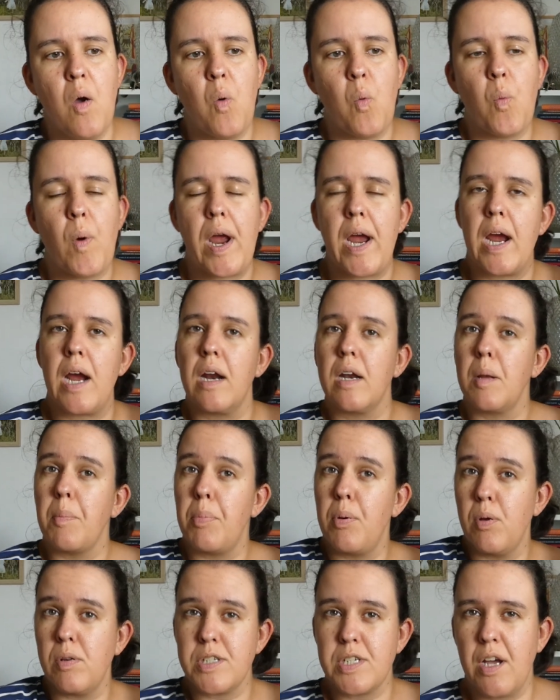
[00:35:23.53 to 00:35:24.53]
where the
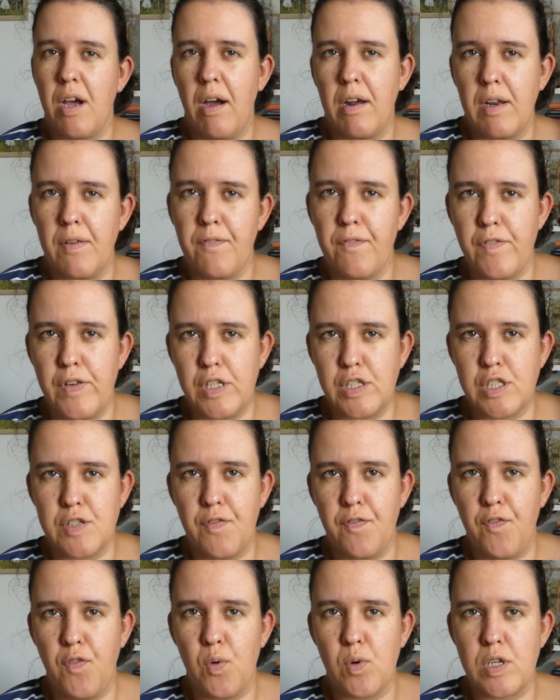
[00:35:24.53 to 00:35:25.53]
plot kind of feels
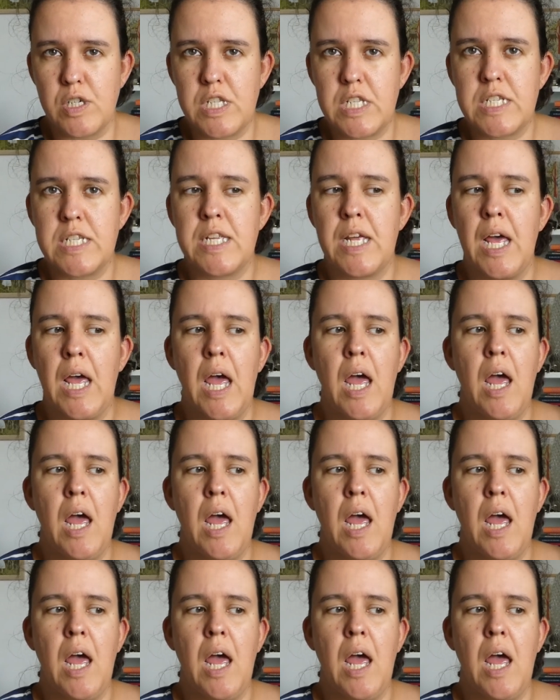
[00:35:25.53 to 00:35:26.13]
forced,